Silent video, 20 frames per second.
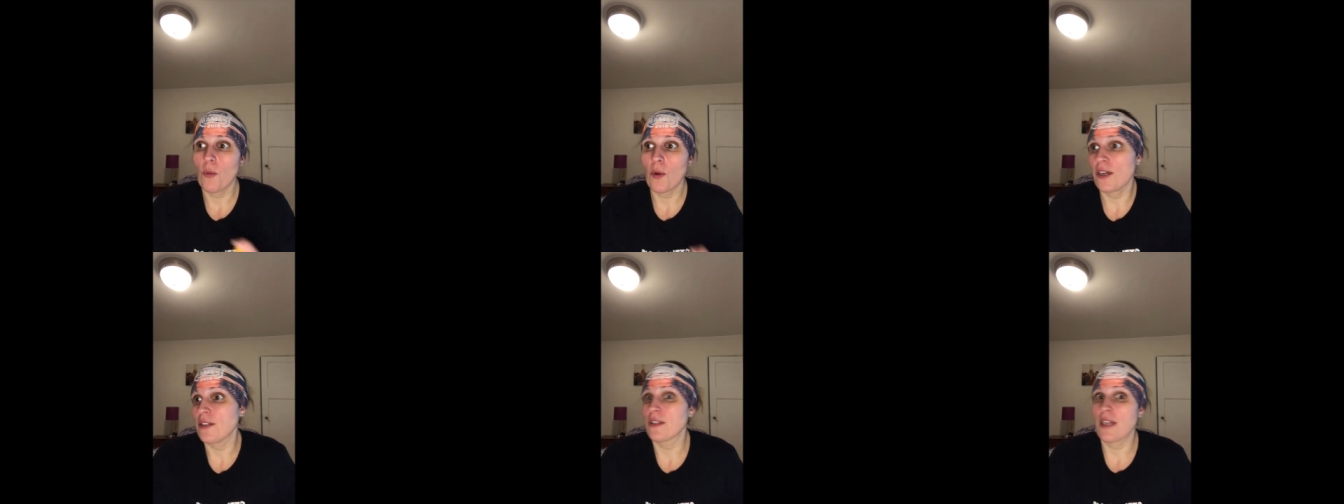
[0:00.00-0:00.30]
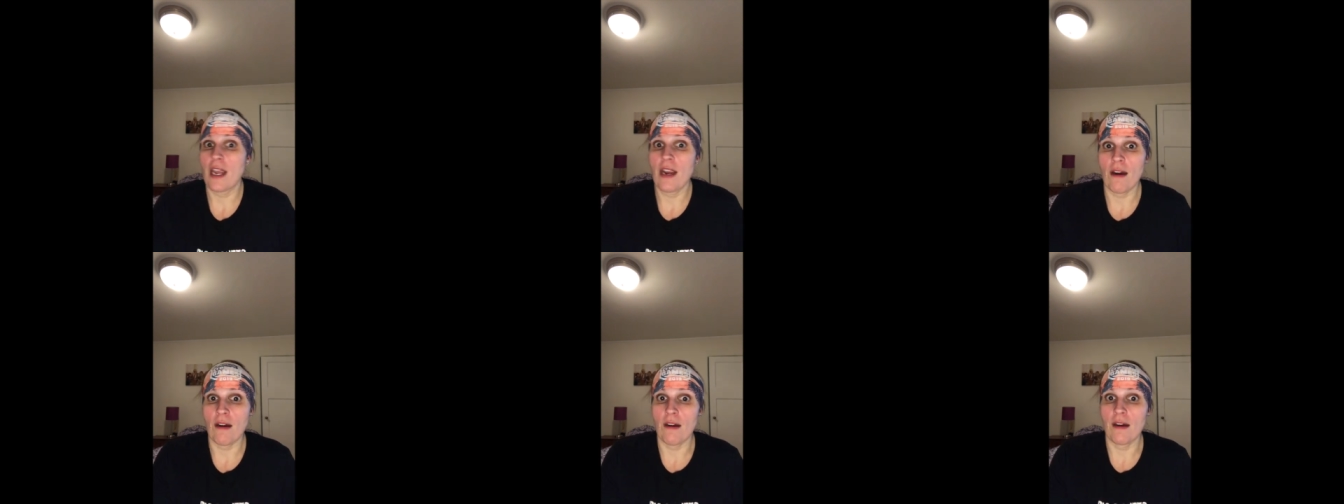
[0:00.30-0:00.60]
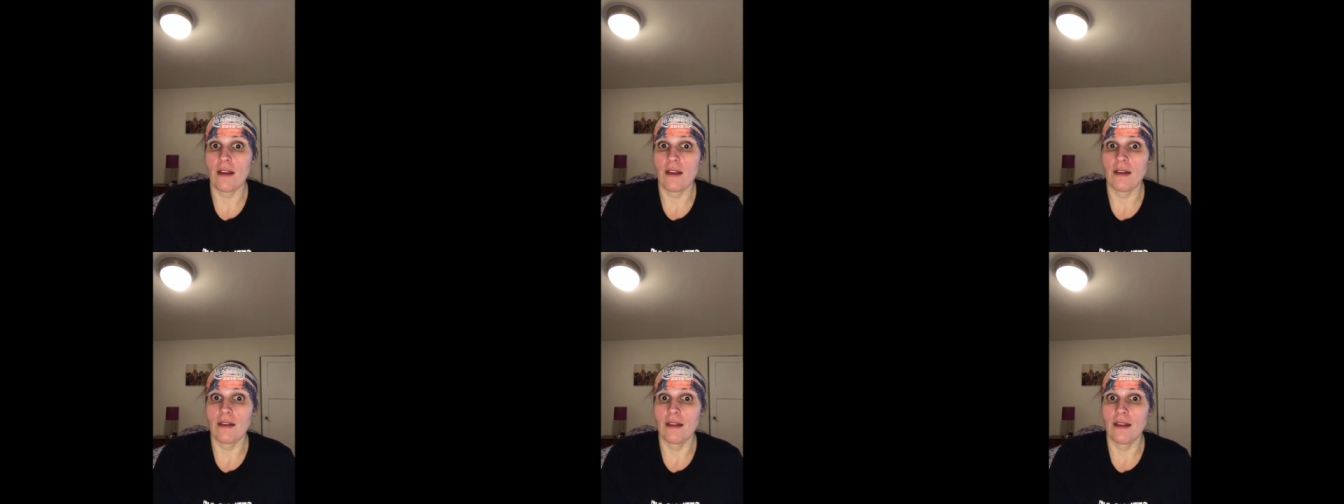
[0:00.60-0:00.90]
"Where's
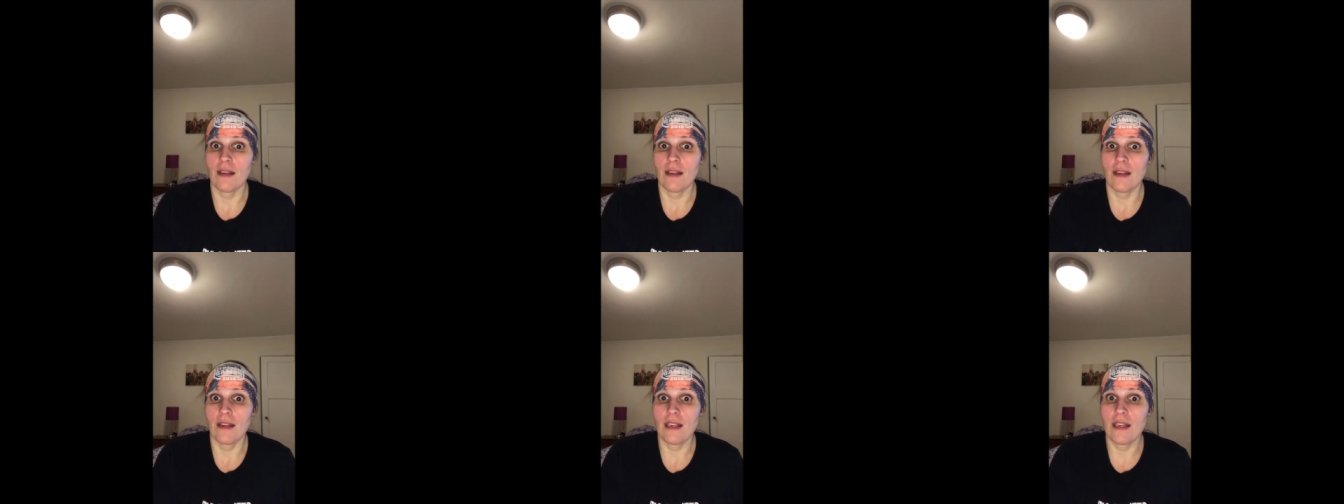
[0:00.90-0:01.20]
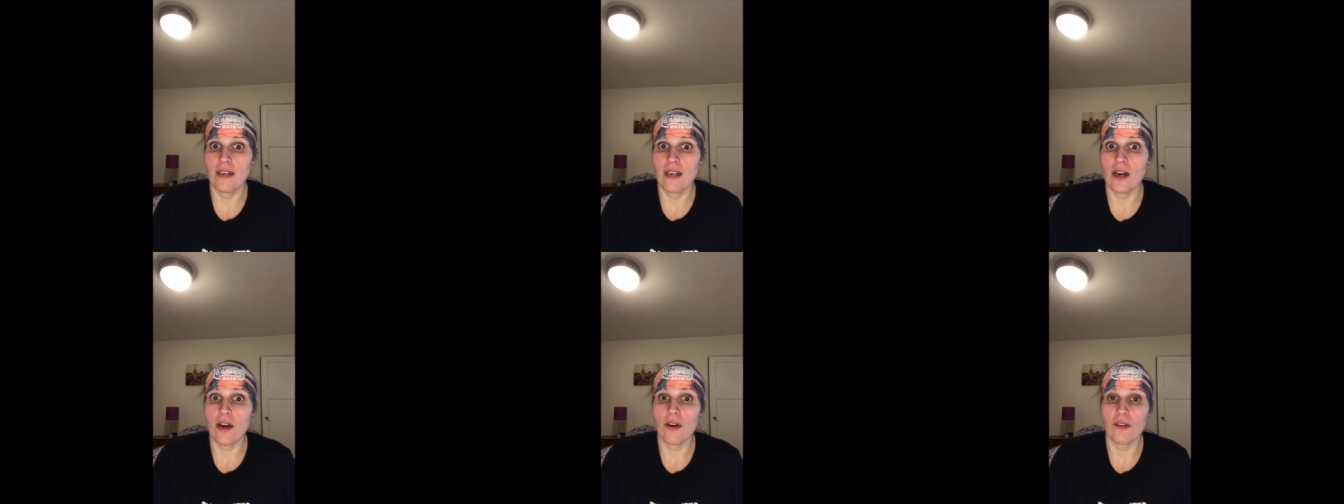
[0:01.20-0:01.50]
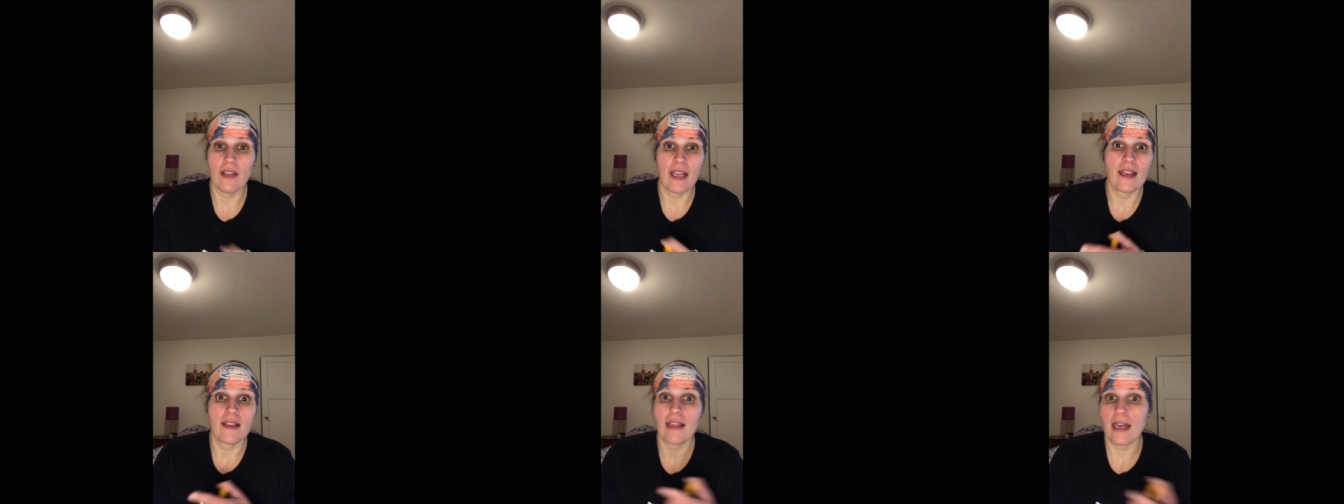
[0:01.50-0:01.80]
Karen?" You know,
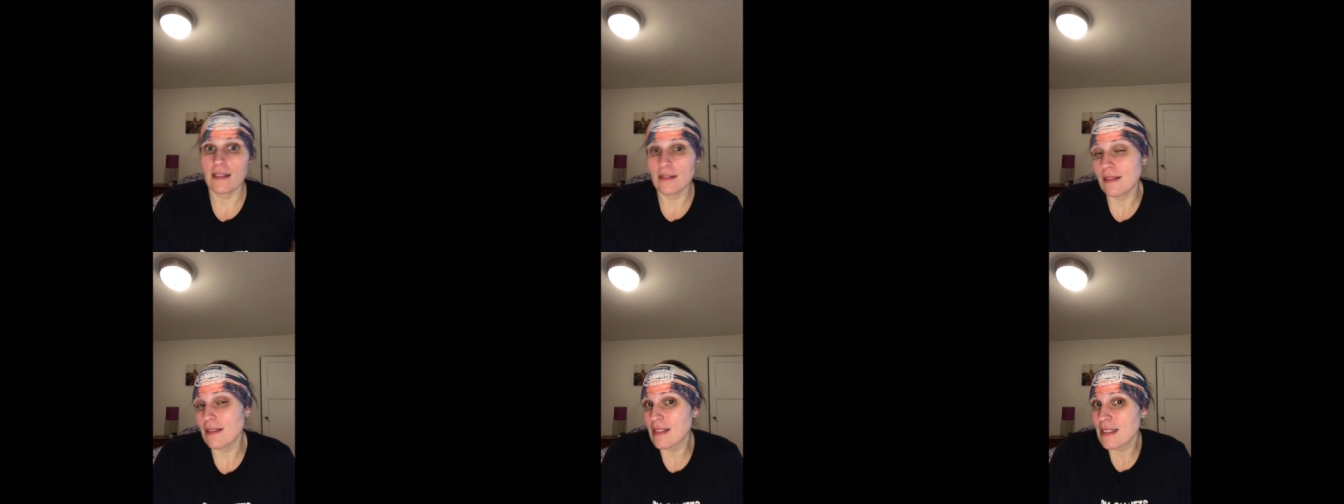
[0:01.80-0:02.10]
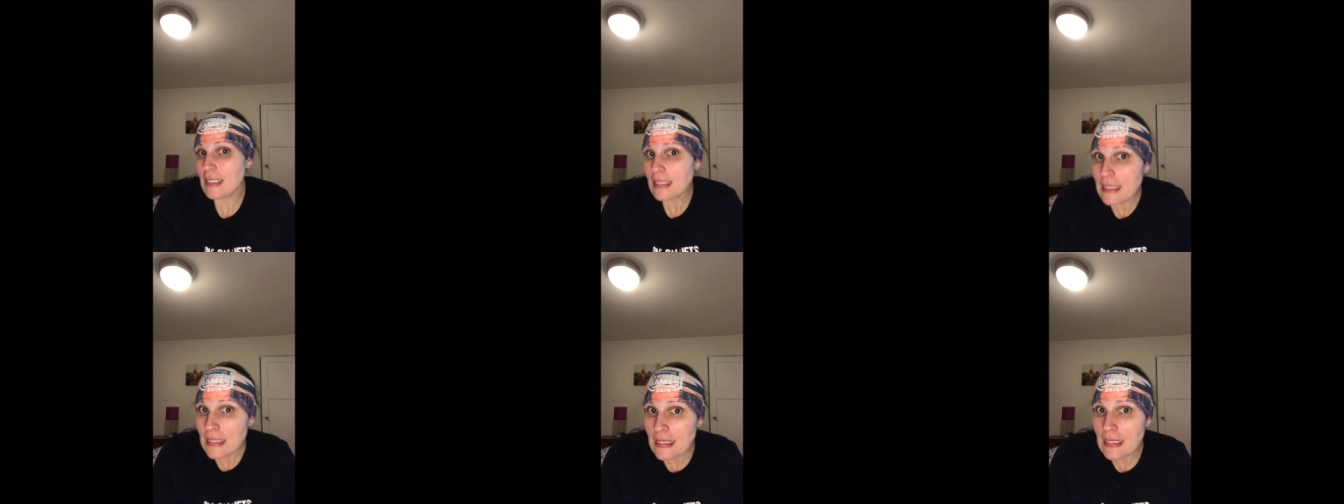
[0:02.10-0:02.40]
like that's